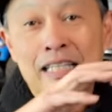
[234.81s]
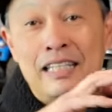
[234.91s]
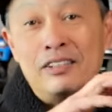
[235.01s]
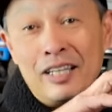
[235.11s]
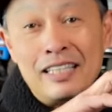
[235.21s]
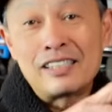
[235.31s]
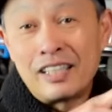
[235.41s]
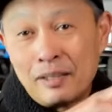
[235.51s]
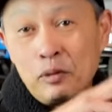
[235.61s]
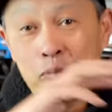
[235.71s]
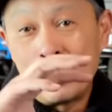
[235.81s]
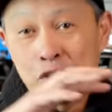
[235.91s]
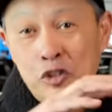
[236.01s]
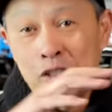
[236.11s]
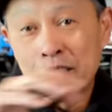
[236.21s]
you know, it's gonna put
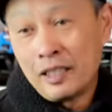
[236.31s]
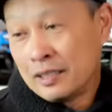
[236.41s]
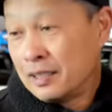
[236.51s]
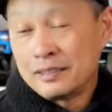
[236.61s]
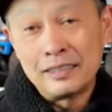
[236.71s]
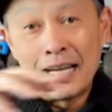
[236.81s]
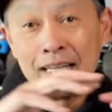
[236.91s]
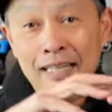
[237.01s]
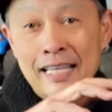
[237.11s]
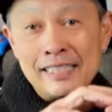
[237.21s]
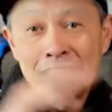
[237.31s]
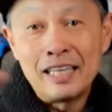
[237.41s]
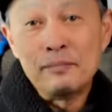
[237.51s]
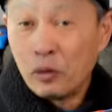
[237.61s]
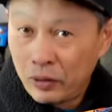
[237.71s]
pressure on the tire casing
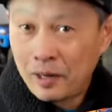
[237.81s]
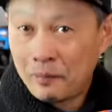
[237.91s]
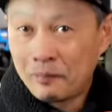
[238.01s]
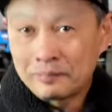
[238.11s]
and blow it out.